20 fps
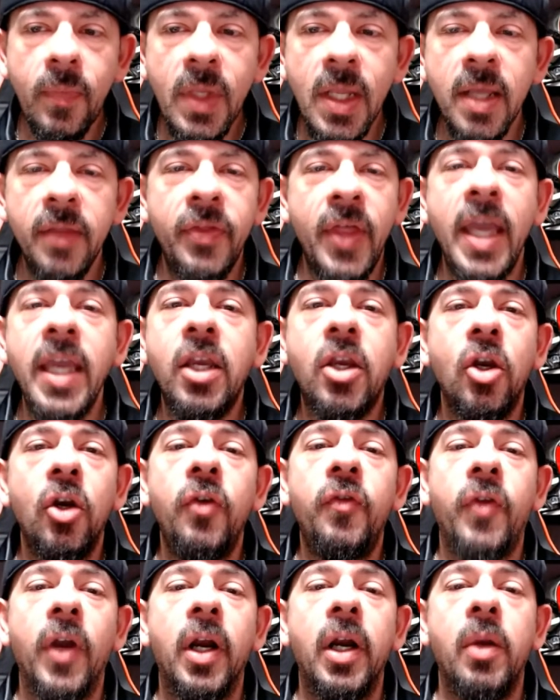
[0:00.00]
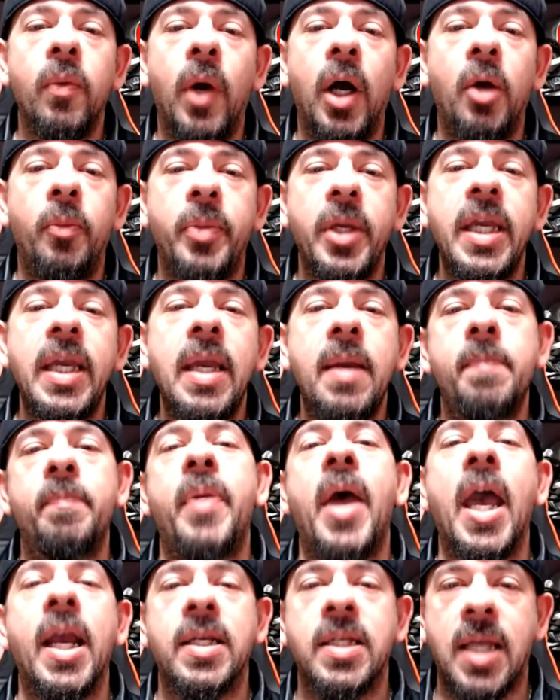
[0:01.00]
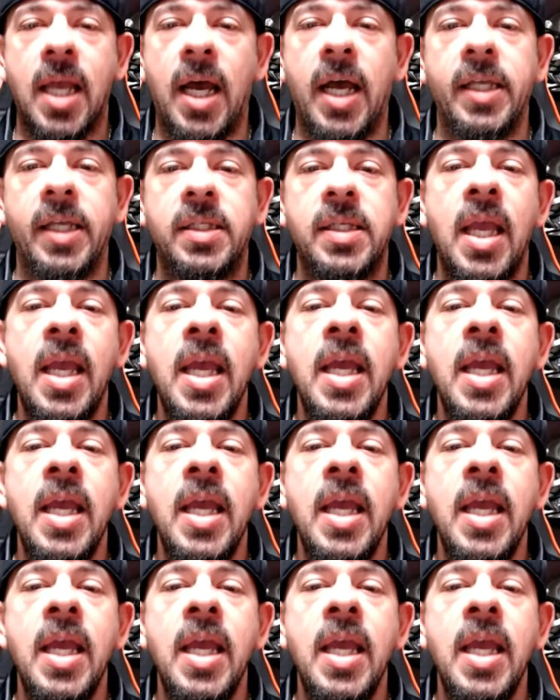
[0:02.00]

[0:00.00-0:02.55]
They could very well be impact guys